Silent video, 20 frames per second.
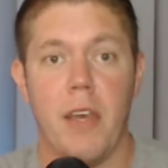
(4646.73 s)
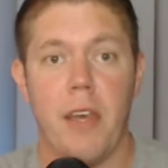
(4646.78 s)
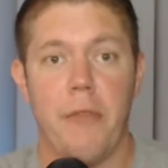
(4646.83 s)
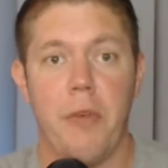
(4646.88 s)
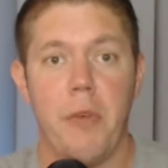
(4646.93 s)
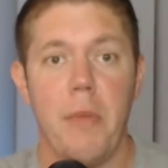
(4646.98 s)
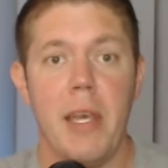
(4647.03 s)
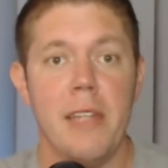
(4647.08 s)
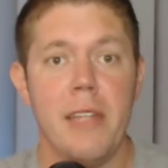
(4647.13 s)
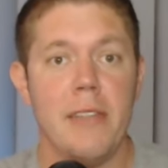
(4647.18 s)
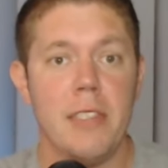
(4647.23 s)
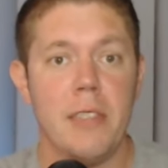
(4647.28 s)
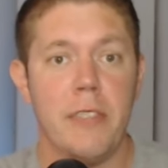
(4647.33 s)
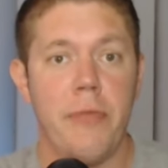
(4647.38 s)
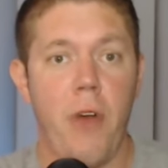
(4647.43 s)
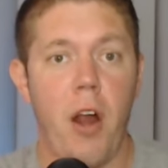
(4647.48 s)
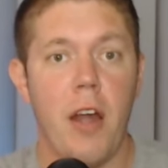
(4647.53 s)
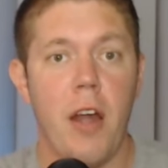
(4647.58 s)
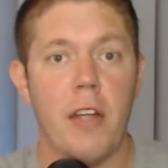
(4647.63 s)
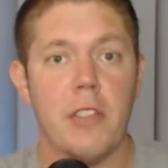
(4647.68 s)
If you made it this
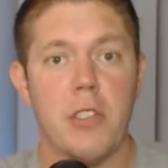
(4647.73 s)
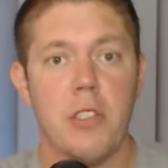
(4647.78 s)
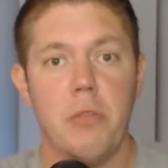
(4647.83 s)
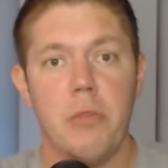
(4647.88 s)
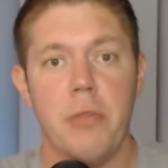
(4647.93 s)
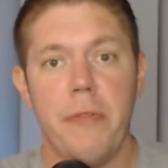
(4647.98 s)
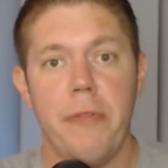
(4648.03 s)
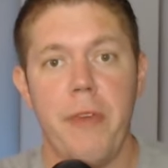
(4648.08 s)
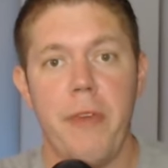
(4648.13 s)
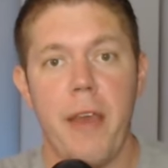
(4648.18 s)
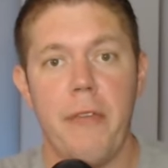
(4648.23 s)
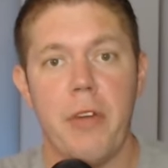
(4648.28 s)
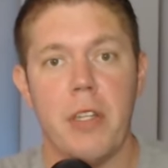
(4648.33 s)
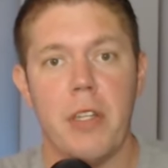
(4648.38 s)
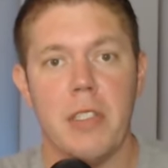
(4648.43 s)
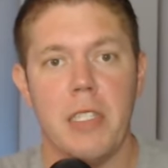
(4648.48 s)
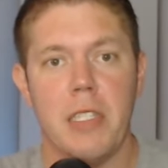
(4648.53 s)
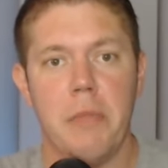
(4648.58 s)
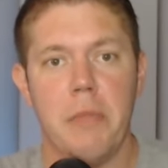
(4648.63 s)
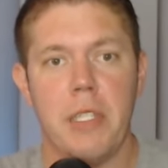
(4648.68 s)
far, do me a favor
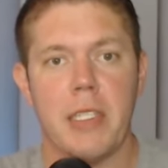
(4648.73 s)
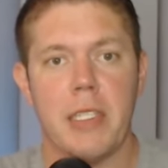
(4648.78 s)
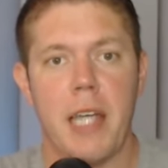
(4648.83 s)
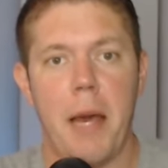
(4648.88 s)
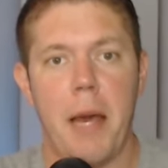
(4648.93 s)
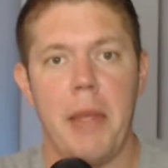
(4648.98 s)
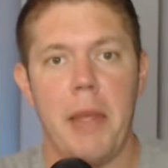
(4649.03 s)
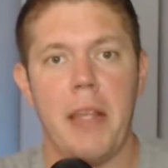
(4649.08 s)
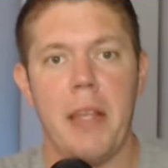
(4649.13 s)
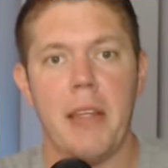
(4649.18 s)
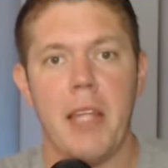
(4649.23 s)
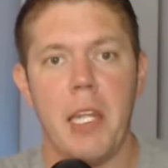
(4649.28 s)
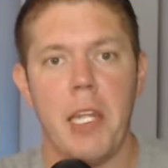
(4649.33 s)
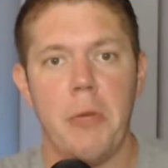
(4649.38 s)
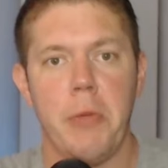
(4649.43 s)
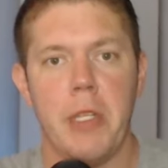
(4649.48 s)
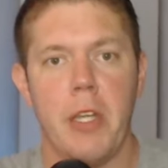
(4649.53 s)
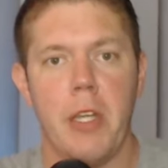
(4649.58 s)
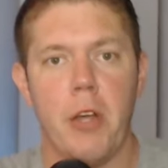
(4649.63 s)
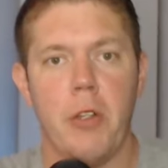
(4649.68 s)
and leave me a comment letting
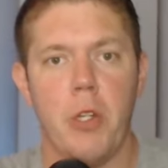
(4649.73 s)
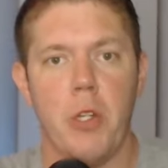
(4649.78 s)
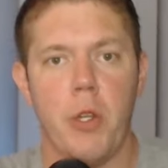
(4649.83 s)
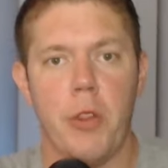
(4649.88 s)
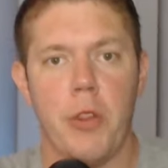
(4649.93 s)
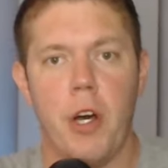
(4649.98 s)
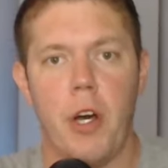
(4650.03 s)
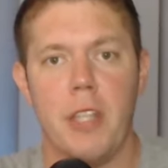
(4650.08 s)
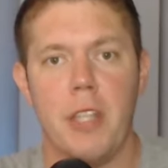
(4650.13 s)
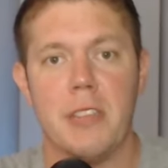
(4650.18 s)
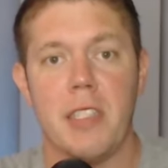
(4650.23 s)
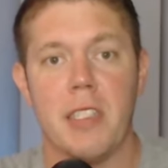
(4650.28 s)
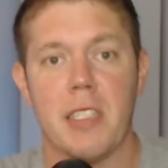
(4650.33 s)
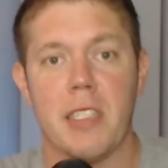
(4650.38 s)
me know your thoughts on